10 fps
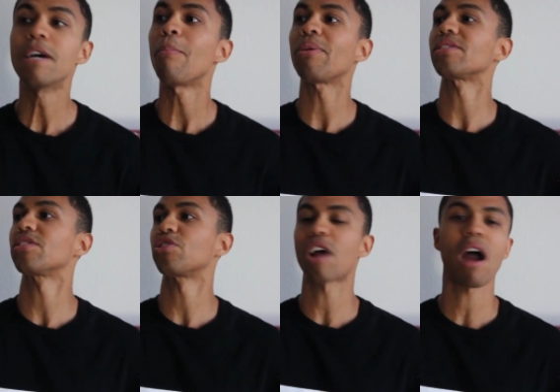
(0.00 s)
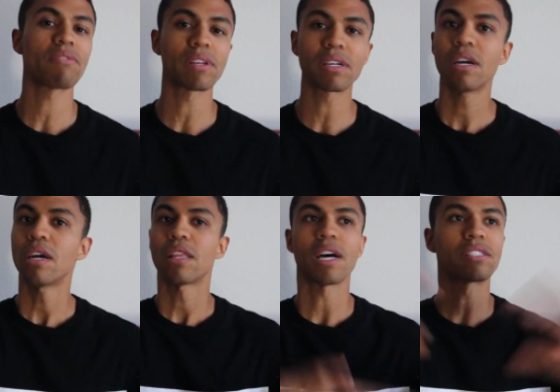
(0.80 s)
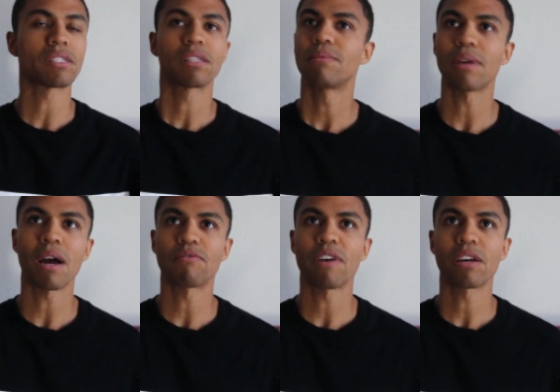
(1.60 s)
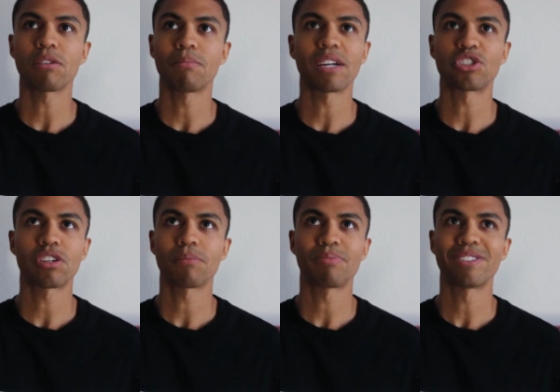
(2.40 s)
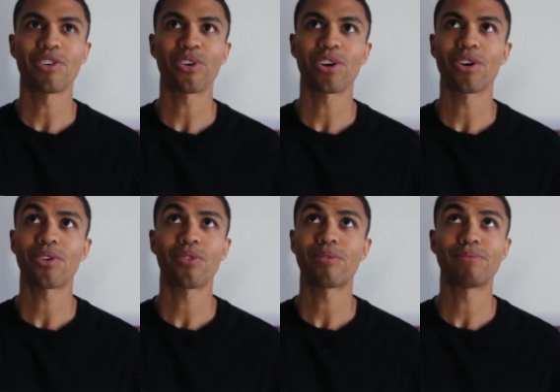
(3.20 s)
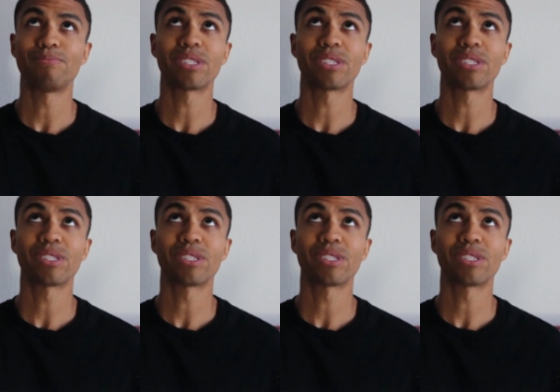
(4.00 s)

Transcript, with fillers: Plus the traveling. That's a. I valued my trip in Tokyo